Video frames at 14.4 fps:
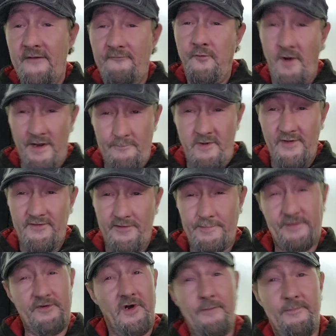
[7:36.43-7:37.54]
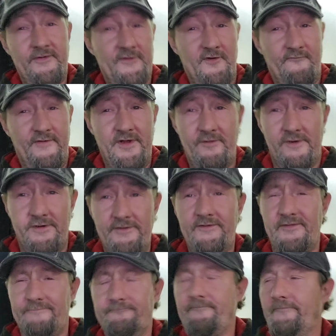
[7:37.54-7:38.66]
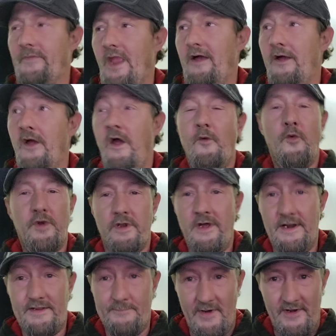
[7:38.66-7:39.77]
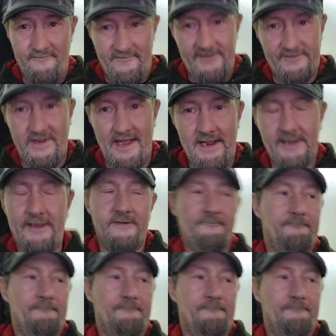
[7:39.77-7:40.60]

one of my subscribers or viewers would like to buy the fish tank,